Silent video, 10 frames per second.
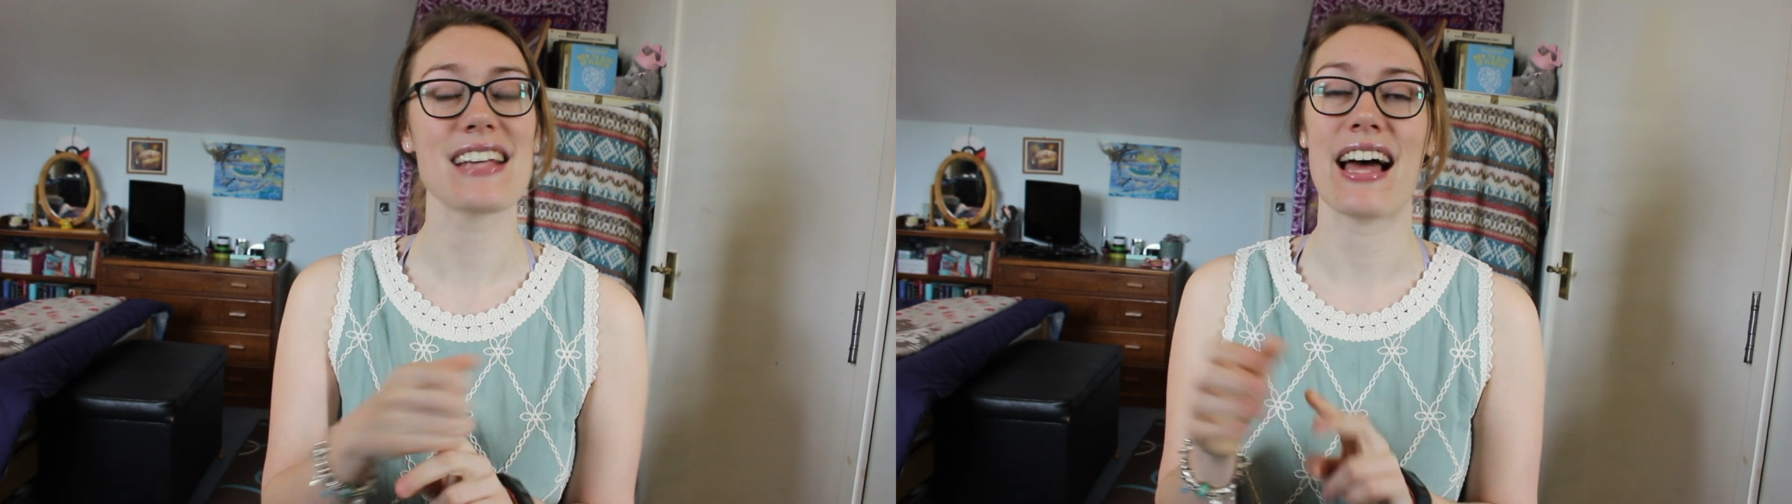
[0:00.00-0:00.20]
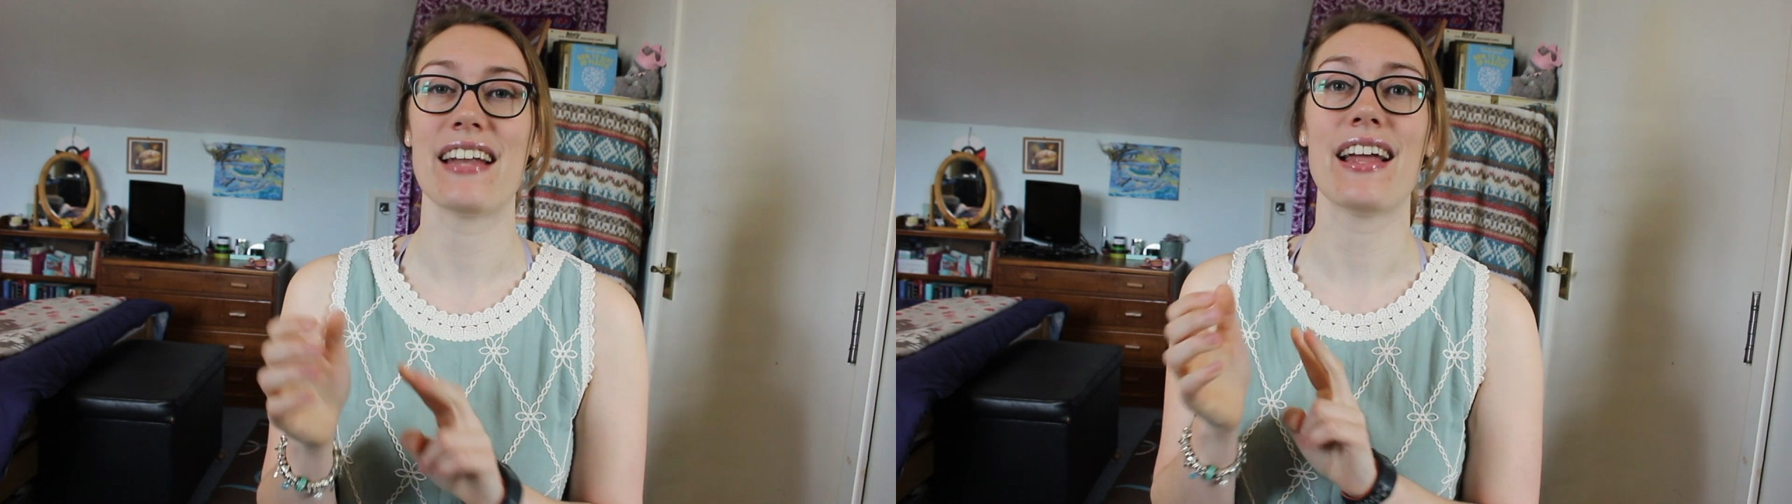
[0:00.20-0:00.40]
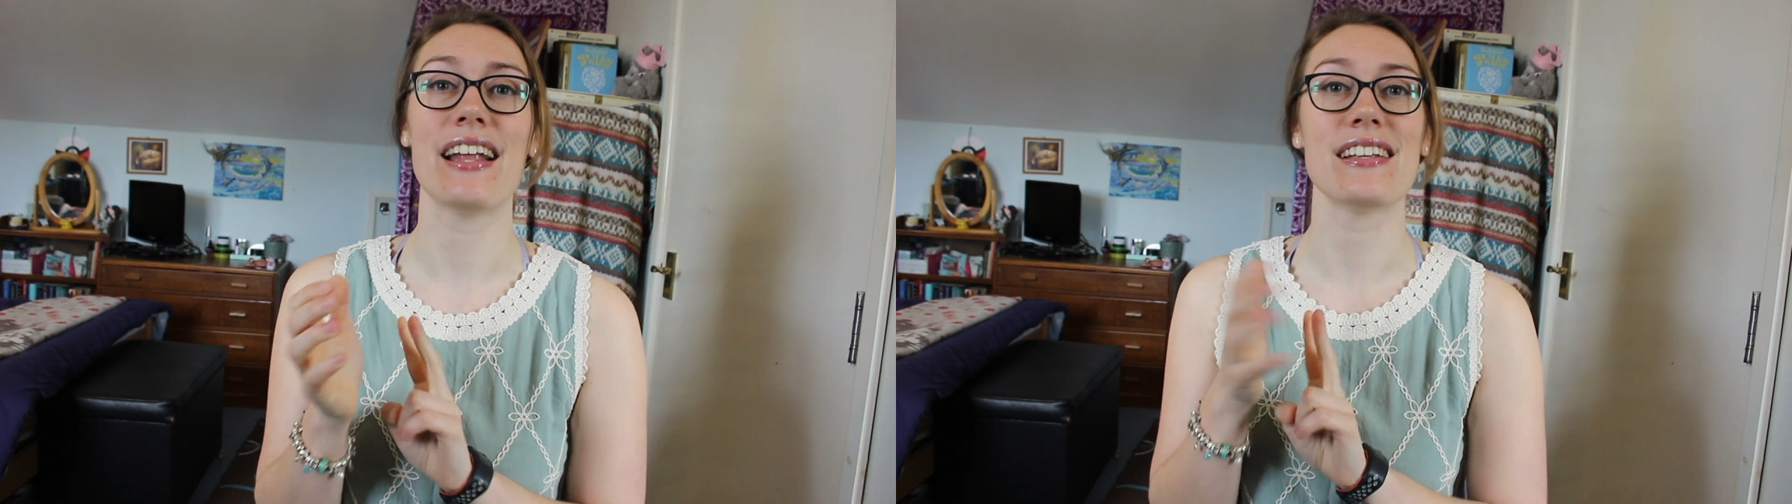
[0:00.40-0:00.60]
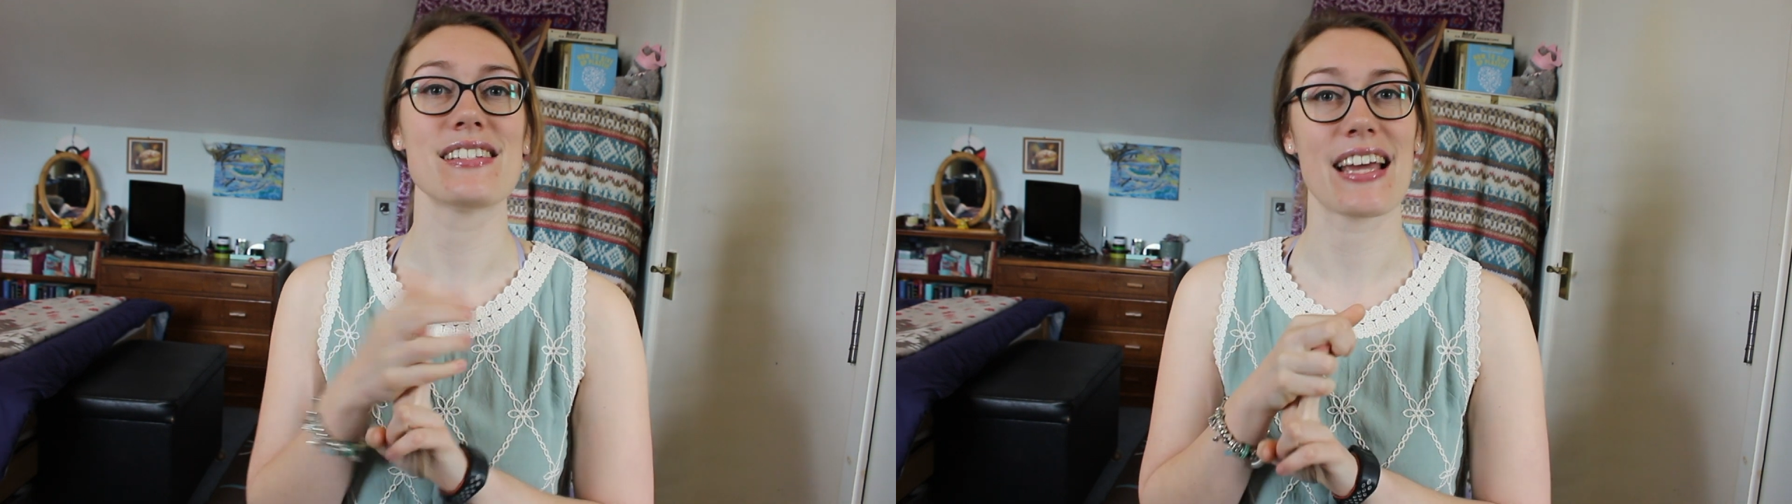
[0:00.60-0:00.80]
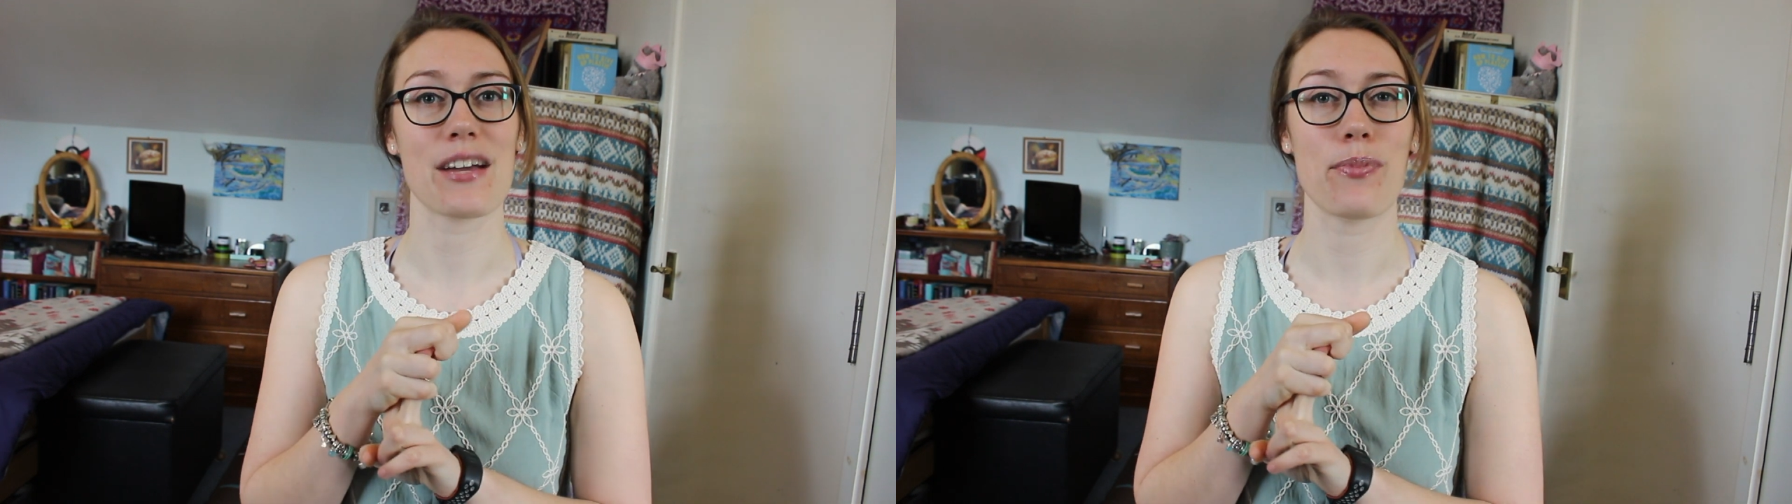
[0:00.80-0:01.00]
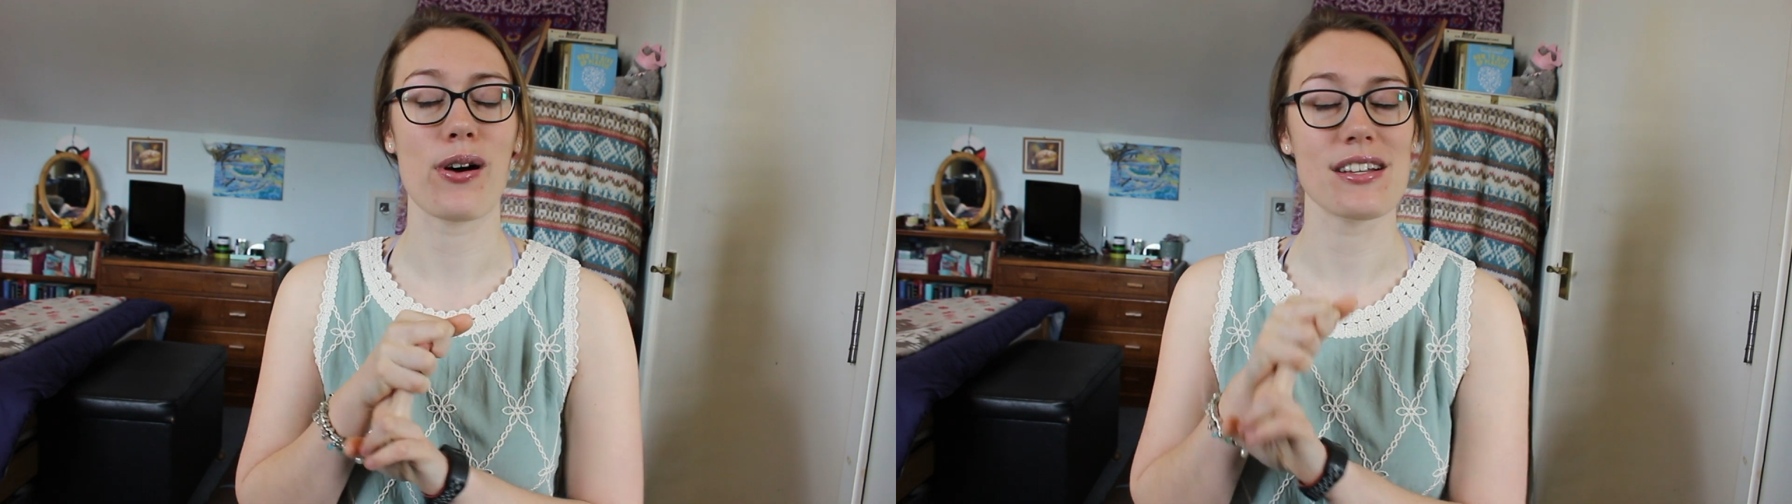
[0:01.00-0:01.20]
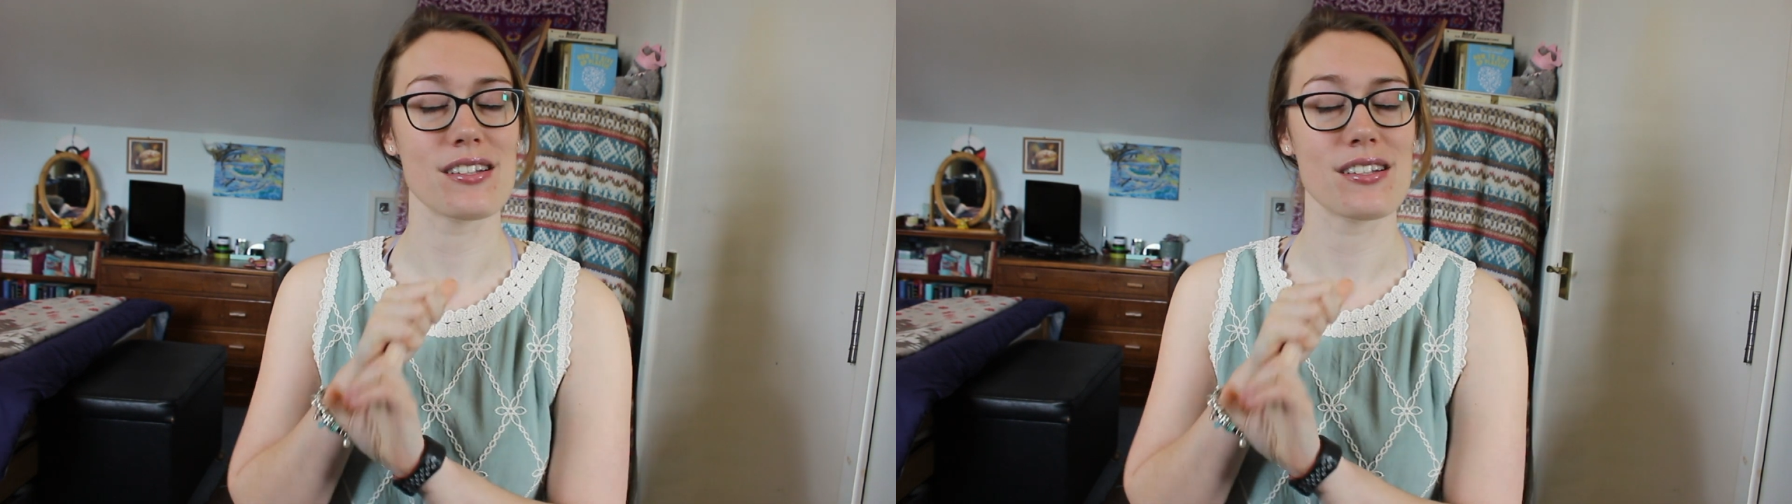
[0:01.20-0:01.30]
and then the 2nd part